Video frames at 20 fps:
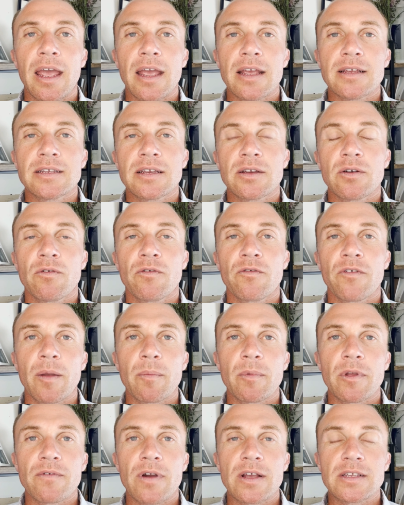a single
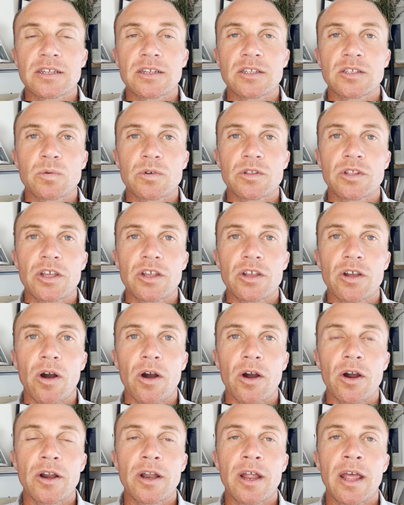family residence with a
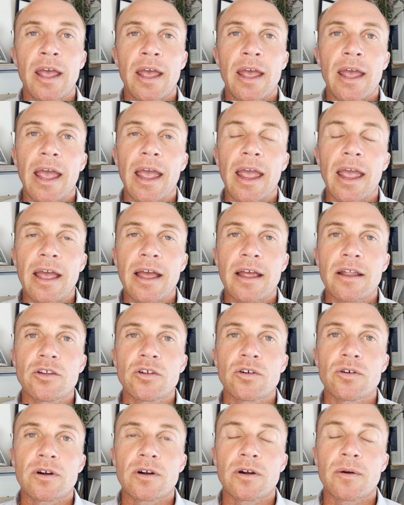yard and
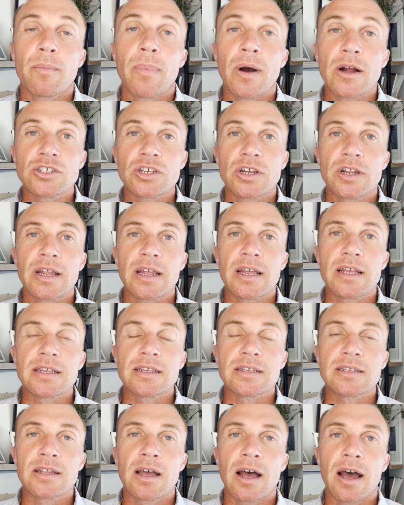your budget
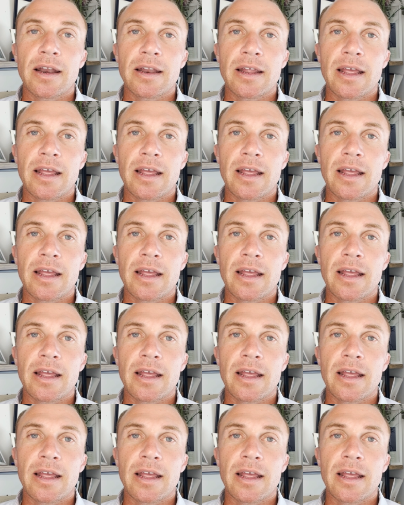is not